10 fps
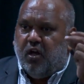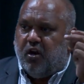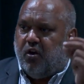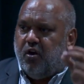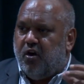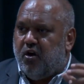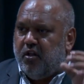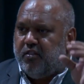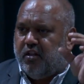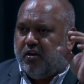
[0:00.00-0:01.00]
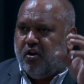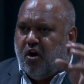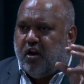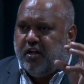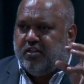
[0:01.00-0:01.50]
Learn the
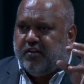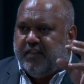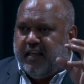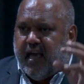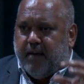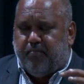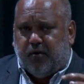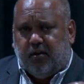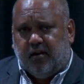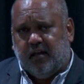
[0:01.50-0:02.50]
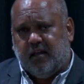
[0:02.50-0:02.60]
knowledge of the apple